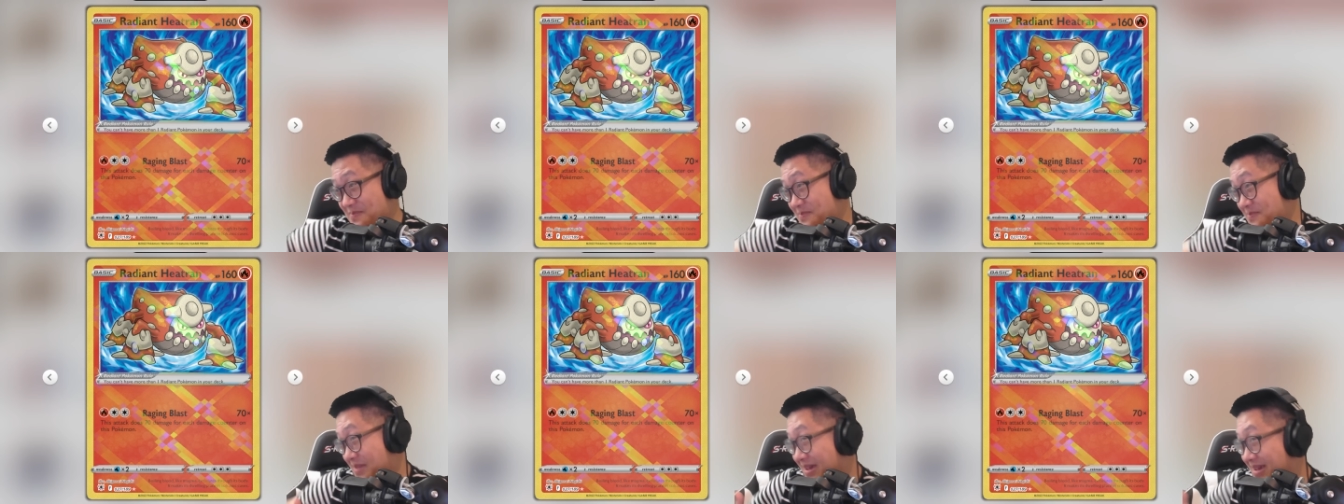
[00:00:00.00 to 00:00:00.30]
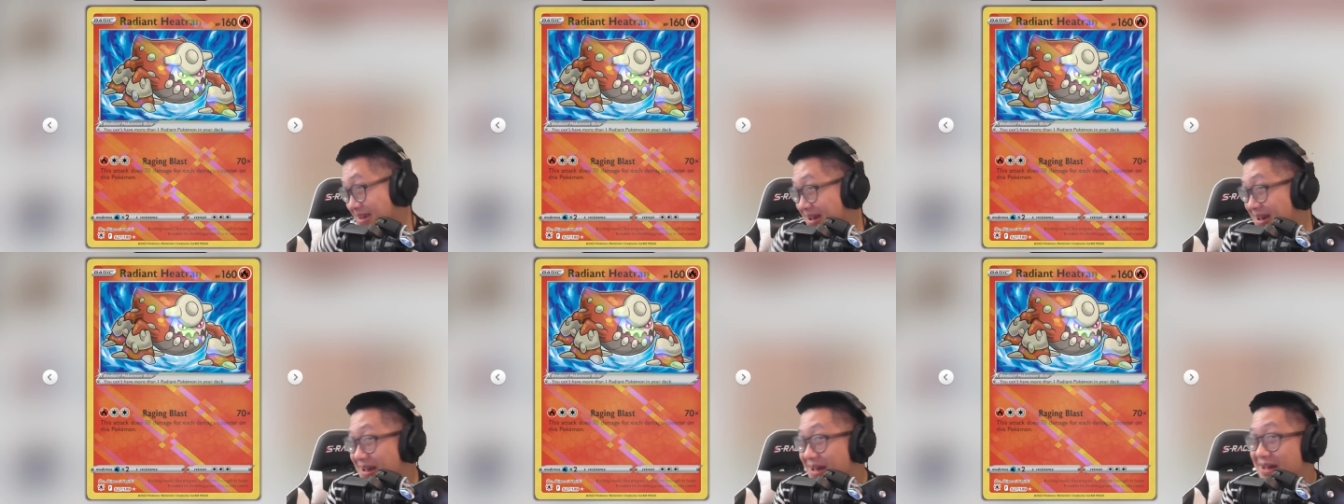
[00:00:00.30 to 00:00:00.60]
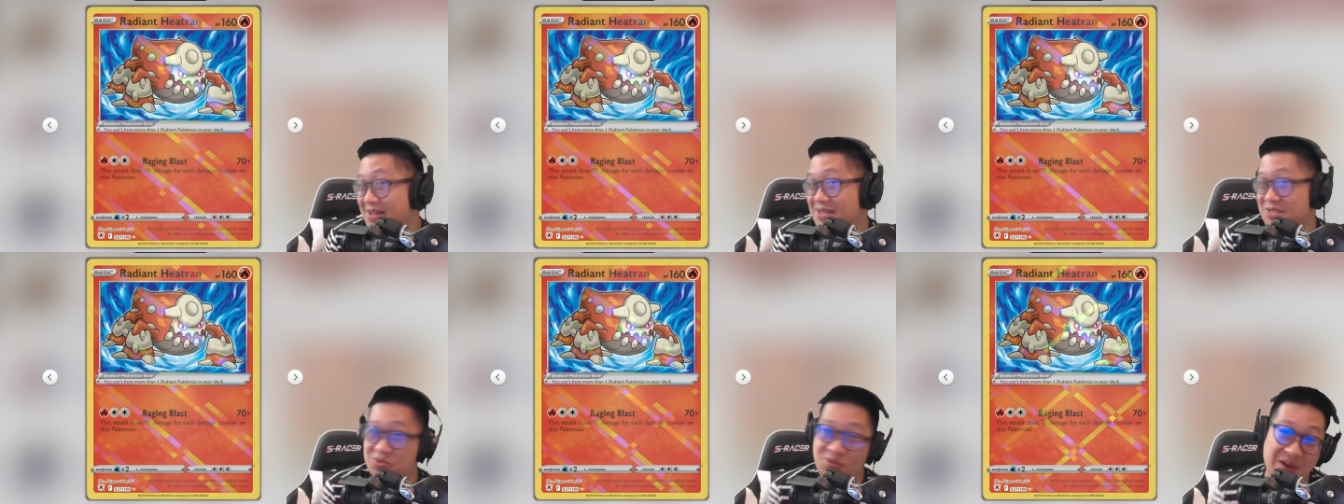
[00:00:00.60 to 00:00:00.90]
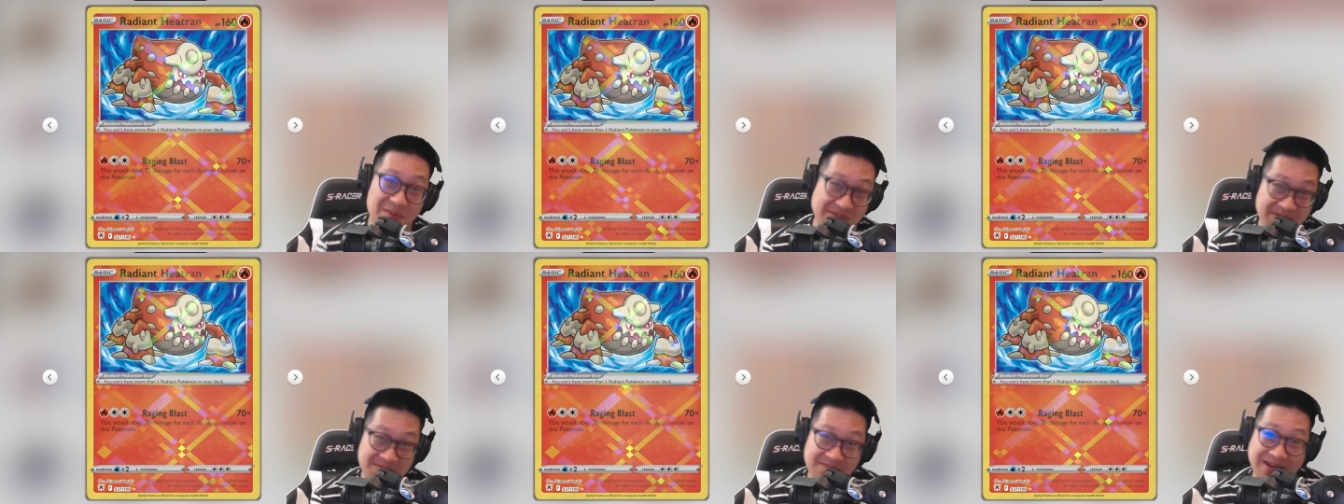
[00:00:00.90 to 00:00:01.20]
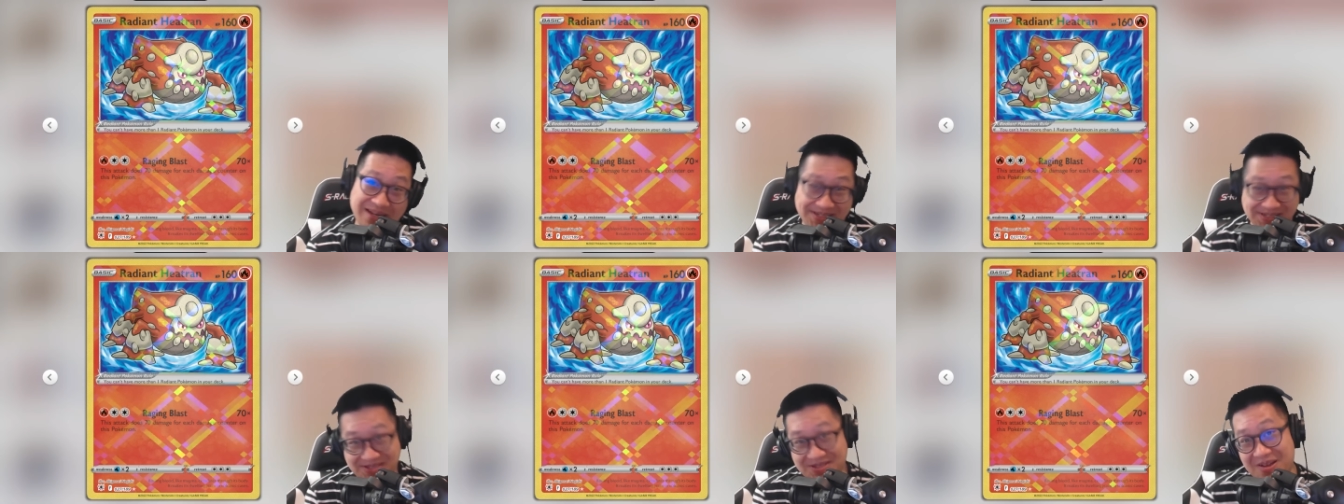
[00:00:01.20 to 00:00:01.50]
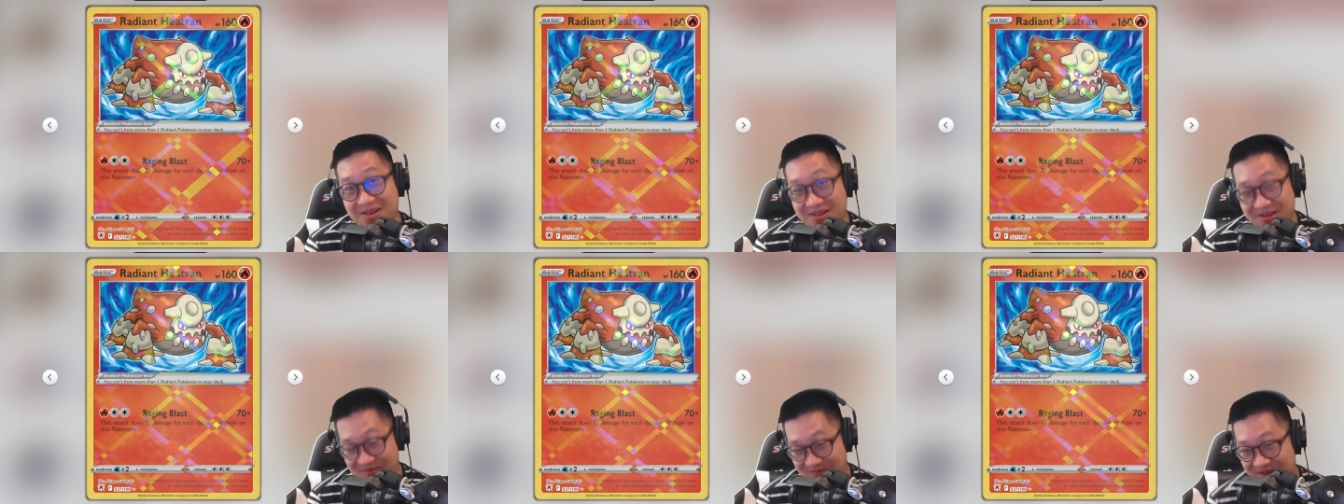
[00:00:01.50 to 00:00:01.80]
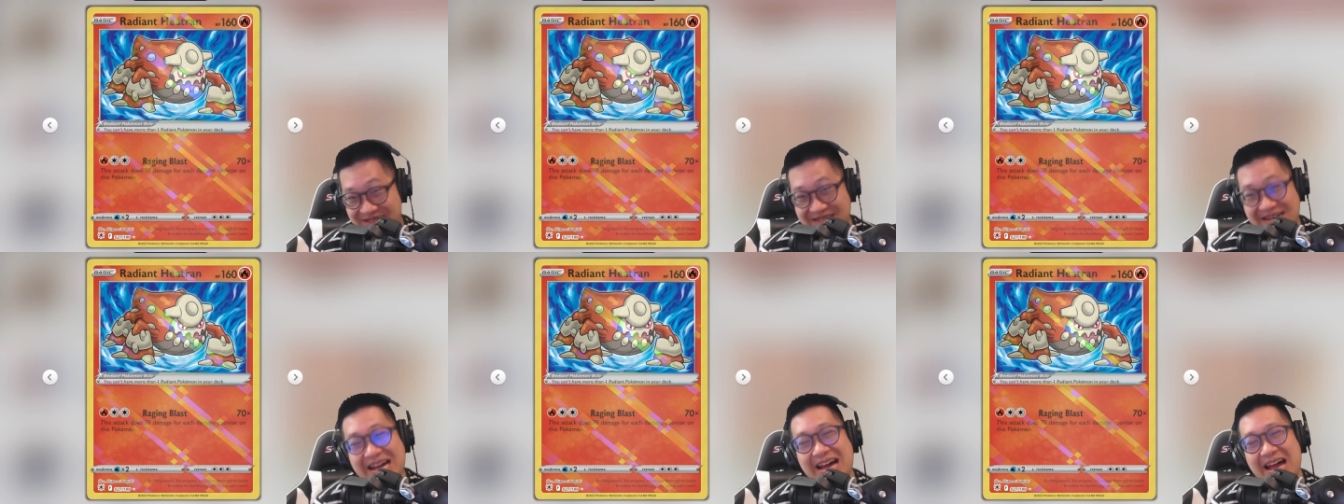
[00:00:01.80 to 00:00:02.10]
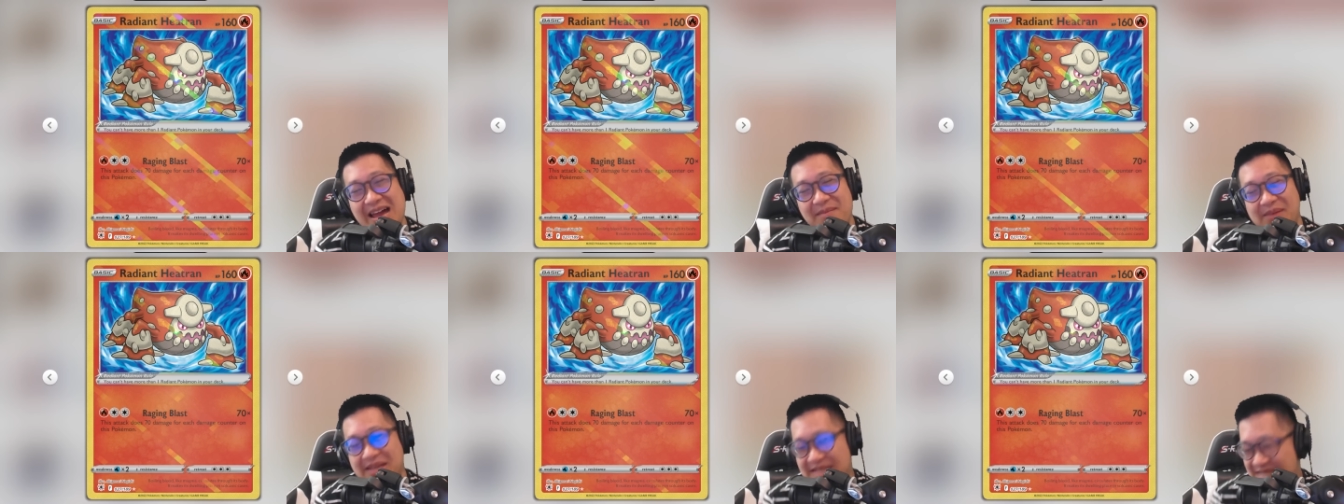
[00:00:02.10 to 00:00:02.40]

because we have somebody stalling for time and